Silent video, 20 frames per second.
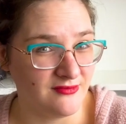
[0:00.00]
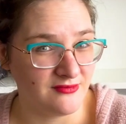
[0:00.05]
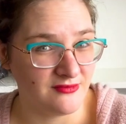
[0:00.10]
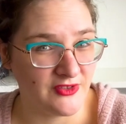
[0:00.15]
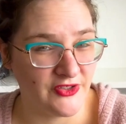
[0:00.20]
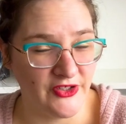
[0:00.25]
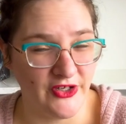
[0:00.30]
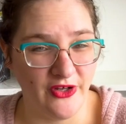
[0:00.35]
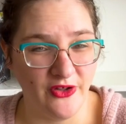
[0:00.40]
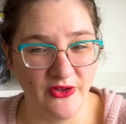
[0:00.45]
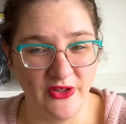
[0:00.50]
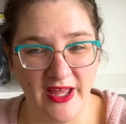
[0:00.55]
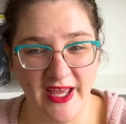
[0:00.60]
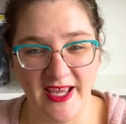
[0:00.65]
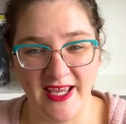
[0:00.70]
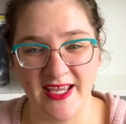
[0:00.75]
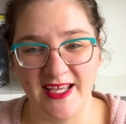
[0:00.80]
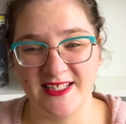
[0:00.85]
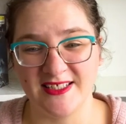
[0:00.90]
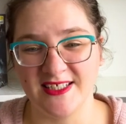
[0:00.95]
You know, like,
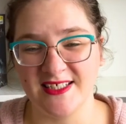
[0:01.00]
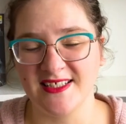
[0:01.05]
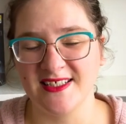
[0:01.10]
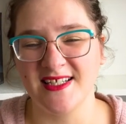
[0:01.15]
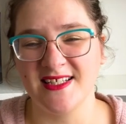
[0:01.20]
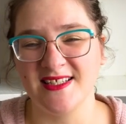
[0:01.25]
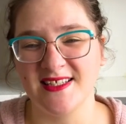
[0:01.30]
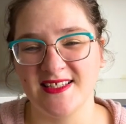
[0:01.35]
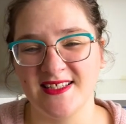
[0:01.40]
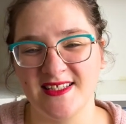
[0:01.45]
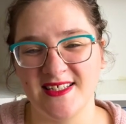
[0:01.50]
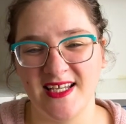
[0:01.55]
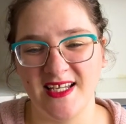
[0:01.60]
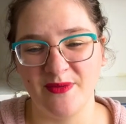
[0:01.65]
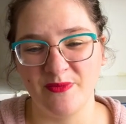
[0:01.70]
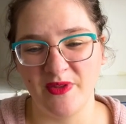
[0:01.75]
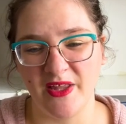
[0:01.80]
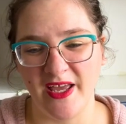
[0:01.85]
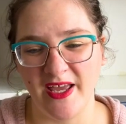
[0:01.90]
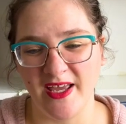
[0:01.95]
it just didn't
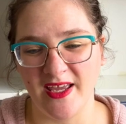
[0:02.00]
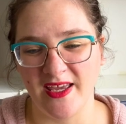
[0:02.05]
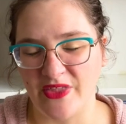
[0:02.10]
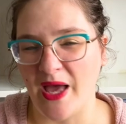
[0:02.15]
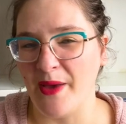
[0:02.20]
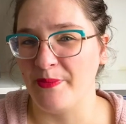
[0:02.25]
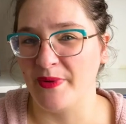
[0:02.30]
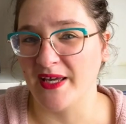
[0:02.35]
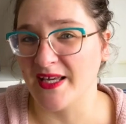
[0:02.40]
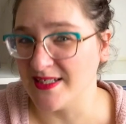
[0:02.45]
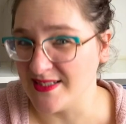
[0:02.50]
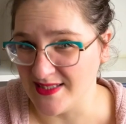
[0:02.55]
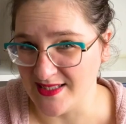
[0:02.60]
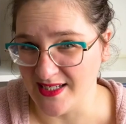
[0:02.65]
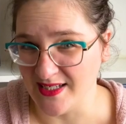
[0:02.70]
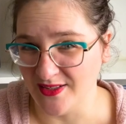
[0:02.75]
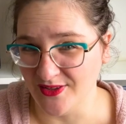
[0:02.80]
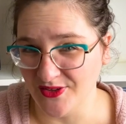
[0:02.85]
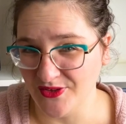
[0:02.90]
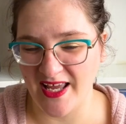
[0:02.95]
seem like that big a
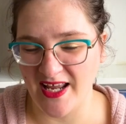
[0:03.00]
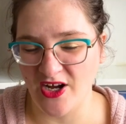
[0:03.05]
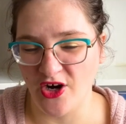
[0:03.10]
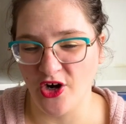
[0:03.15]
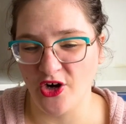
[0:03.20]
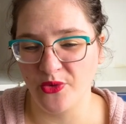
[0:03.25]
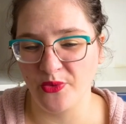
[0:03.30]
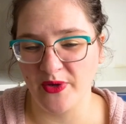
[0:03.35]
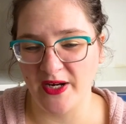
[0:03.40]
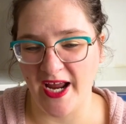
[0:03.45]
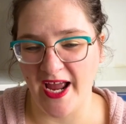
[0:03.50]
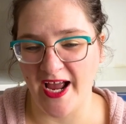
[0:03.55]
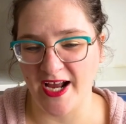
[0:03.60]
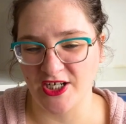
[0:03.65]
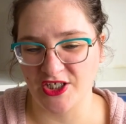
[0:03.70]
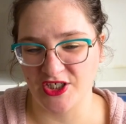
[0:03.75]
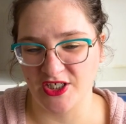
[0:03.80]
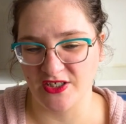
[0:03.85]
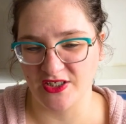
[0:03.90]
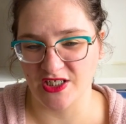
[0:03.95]
deal. And her
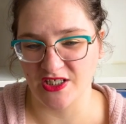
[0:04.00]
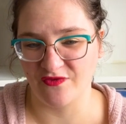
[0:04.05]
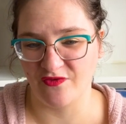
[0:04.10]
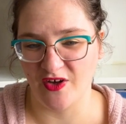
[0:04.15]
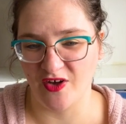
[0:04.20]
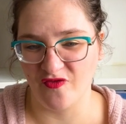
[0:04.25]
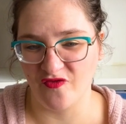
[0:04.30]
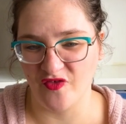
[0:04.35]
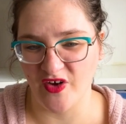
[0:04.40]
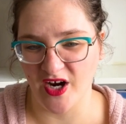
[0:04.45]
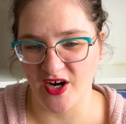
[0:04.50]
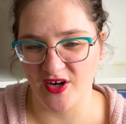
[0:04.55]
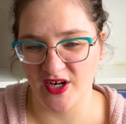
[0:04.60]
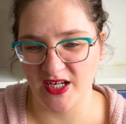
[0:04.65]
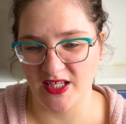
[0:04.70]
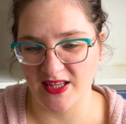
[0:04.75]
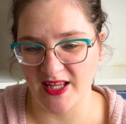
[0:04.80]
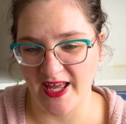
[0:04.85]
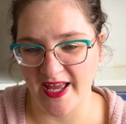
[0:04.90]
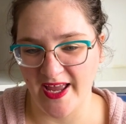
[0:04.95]
reaction just felt very
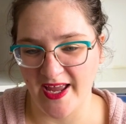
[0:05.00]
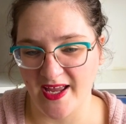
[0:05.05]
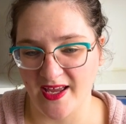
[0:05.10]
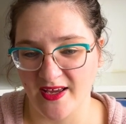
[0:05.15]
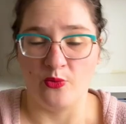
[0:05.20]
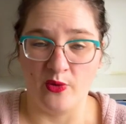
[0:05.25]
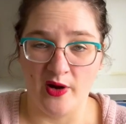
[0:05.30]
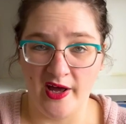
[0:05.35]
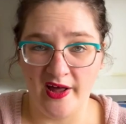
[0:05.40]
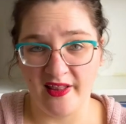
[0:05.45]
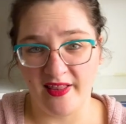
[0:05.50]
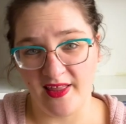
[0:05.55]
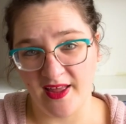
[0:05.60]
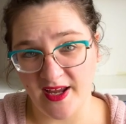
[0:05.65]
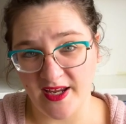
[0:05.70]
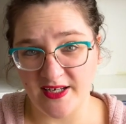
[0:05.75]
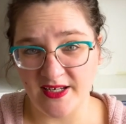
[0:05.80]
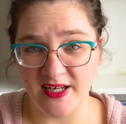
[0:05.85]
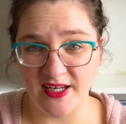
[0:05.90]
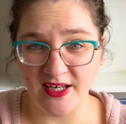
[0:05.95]
like, well,
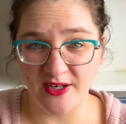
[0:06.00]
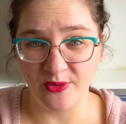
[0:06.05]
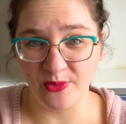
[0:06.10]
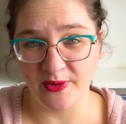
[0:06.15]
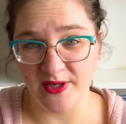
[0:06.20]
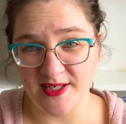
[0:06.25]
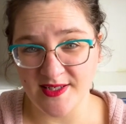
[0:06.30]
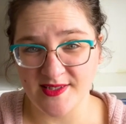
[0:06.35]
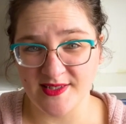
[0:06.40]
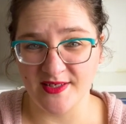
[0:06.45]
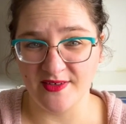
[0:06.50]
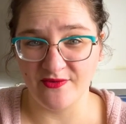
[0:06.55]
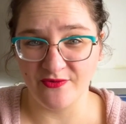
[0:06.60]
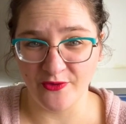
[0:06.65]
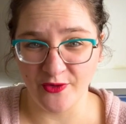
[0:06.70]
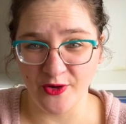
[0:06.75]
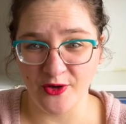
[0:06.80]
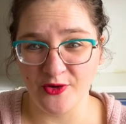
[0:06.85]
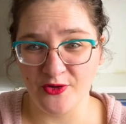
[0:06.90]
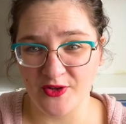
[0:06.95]
I need a reason
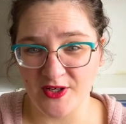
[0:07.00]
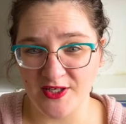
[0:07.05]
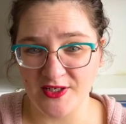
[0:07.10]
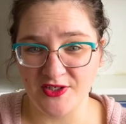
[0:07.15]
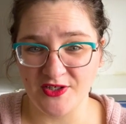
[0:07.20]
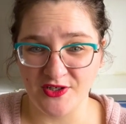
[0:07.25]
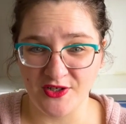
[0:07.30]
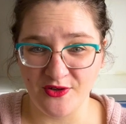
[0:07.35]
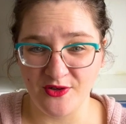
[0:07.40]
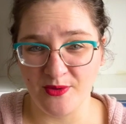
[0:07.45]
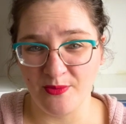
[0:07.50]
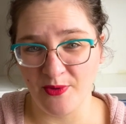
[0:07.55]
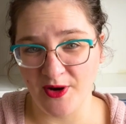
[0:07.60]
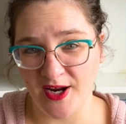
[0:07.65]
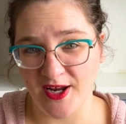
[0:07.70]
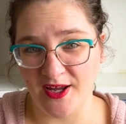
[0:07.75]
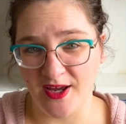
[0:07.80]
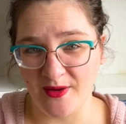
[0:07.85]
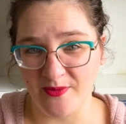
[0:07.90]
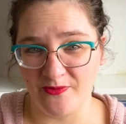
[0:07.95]
for these two to
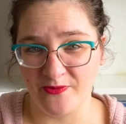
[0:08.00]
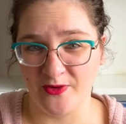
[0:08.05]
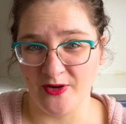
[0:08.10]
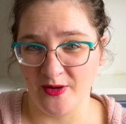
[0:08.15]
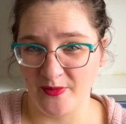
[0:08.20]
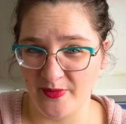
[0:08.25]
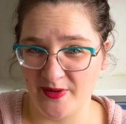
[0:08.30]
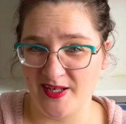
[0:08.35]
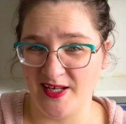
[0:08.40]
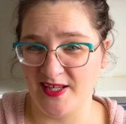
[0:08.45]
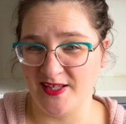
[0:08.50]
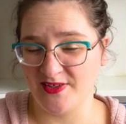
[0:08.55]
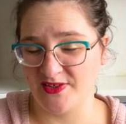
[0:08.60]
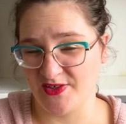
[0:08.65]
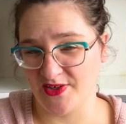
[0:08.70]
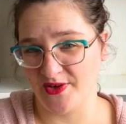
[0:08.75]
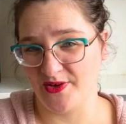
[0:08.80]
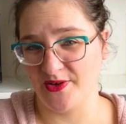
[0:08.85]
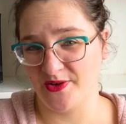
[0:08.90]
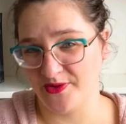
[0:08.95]
break up for a minute,
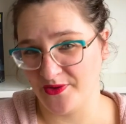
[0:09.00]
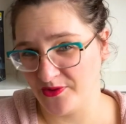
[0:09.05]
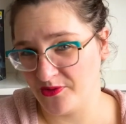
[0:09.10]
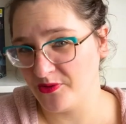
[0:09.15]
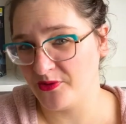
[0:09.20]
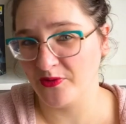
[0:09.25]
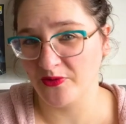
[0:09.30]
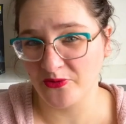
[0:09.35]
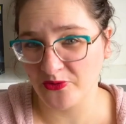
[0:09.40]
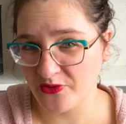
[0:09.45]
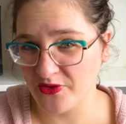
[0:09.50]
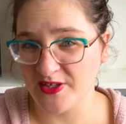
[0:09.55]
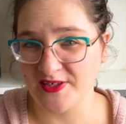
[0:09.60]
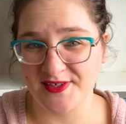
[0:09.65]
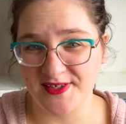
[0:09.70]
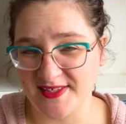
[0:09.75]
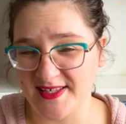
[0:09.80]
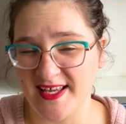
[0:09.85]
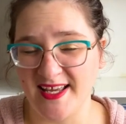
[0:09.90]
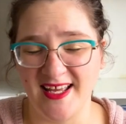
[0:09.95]
so this
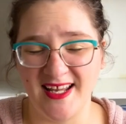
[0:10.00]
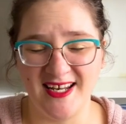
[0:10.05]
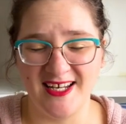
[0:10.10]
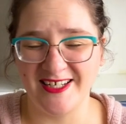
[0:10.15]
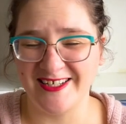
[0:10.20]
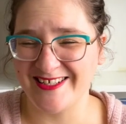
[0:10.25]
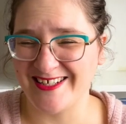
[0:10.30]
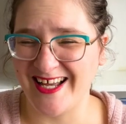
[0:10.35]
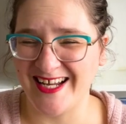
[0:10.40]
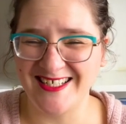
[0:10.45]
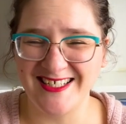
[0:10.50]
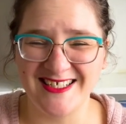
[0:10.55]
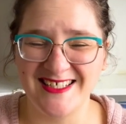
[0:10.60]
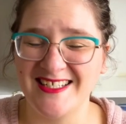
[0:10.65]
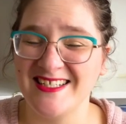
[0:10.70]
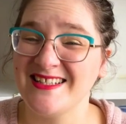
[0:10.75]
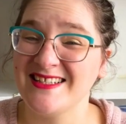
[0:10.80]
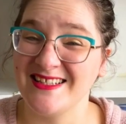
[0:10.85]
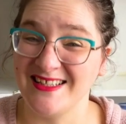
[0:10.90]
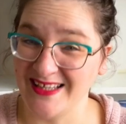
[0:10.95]
is it. And I just
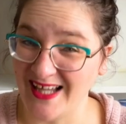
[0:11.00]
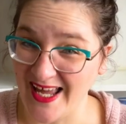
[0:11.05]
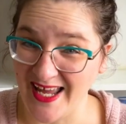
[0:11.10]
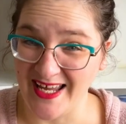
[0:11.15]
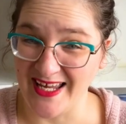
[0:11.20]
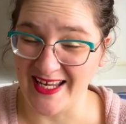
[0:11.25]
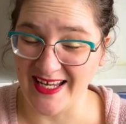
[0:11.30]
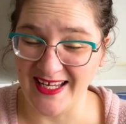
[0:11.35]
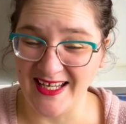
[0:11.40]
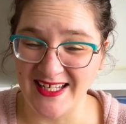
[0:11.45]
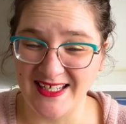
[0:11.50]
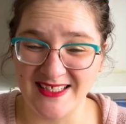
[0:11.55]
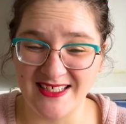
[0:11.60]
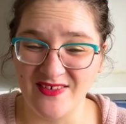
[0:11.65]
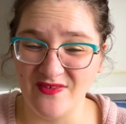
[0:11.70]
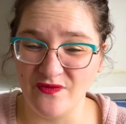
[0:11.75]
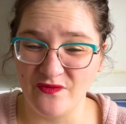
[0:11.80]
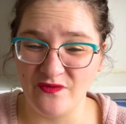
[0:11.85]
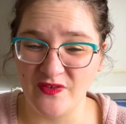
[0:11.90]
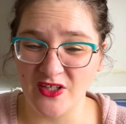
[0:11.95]
didn't like it. It
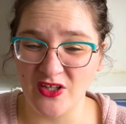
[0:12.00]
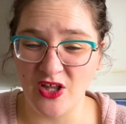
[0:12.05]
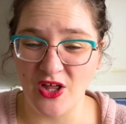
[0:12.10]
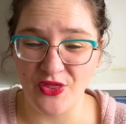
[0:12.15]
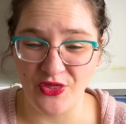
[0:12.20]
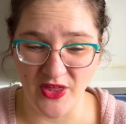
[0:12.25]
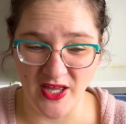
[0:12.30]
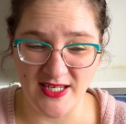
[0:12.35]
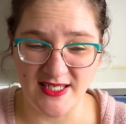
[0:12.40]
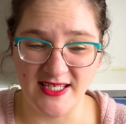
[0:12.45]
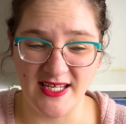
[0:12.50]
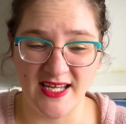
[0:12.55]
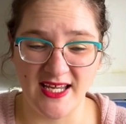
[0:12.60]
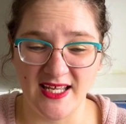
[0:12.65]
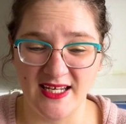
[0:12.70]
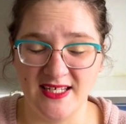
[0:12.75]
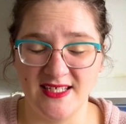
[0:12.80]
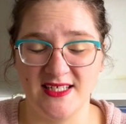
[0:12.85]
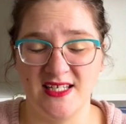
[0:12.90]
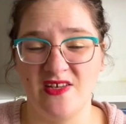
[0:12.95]
didn't feel authentic,
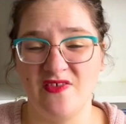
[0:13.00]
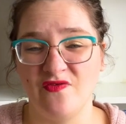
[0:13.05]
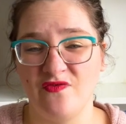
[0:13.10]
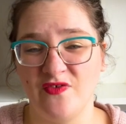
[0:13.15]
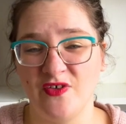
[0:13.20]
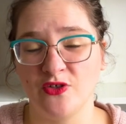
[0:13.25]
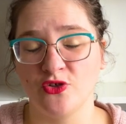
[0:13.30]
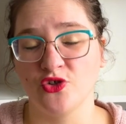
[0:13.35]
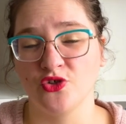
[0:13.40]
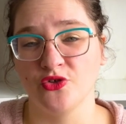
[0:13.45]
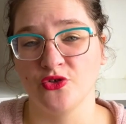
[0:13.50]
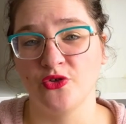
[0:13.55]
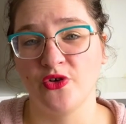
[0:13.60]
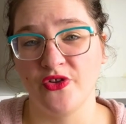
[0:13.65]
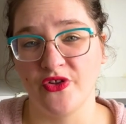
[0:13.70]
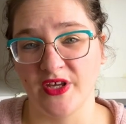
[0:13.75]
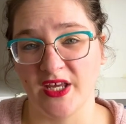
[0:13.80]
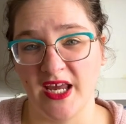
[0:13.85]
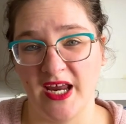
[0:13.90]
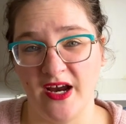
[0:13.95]
and it didn't feel true to
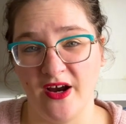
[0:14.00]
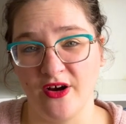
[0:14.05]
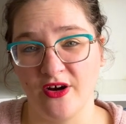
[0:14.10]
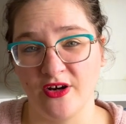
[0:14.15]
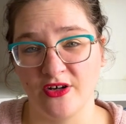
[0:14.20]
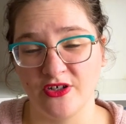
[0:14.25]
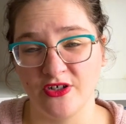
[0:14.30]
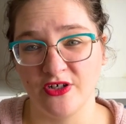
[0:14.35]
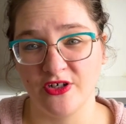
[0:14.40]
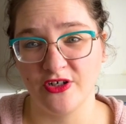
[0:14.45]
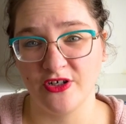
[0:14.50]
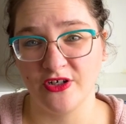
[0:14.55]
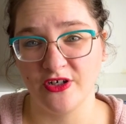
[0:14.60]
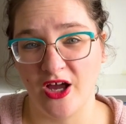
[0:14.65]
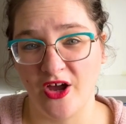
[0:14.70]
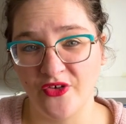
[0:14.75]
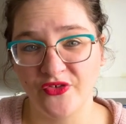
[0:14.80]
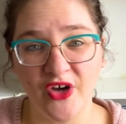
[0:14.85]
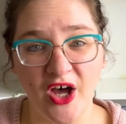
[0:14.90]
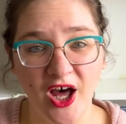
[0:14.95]
the character
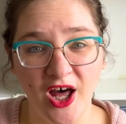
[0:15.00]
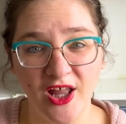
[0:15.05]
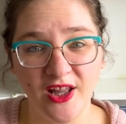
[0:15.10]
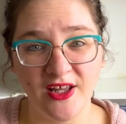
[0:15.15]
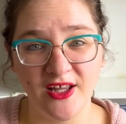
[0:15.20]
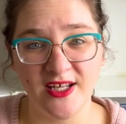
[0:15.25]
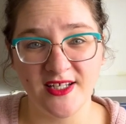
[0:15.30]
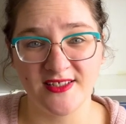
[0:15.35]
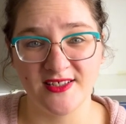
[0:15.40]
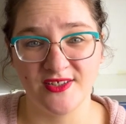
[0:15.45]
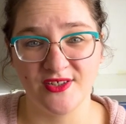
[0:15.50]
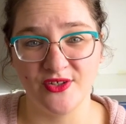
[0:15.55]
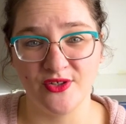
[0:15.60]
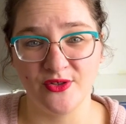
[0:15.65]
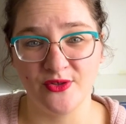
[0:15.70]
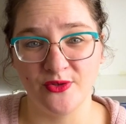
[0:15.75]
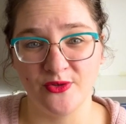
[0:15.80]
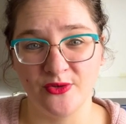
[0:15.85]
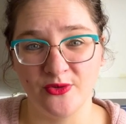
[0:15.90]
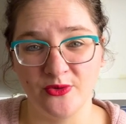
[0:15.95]
of Hala
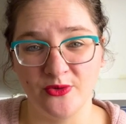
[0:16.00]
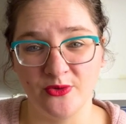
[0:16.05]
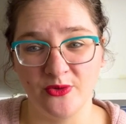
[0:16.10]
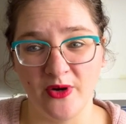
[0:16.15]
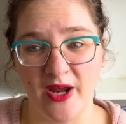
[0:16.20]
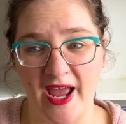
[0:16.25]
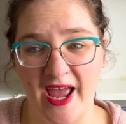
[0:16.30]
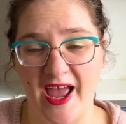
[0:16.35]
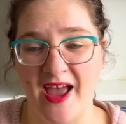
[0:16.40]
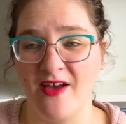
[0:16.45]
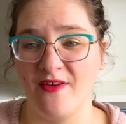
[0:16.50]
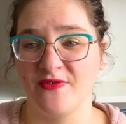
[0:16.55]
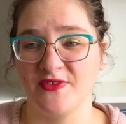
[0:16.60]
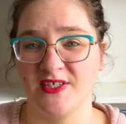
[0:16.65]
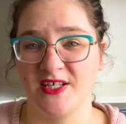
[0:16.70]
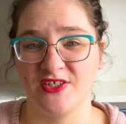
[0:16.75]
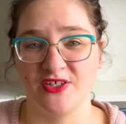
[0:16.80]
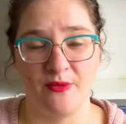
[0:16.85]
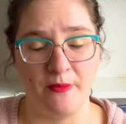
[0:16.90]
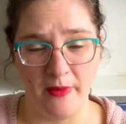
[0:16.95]
to have
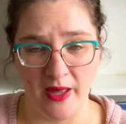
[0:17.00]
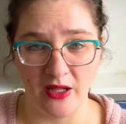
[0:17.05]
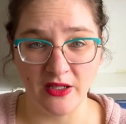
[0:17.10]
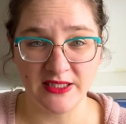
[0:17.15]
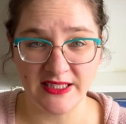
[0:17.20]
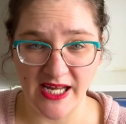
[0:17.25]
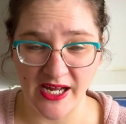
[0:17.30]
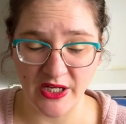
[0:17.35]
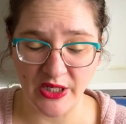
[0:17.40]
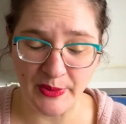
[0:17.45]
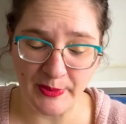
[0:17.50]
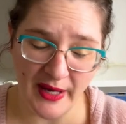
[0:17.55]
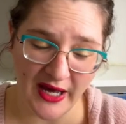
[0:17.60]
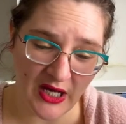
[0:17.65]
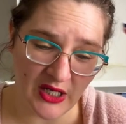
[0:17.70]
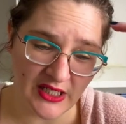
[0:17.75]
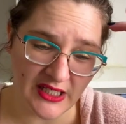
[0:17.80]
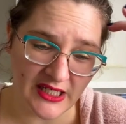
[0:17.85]
such a meltdown about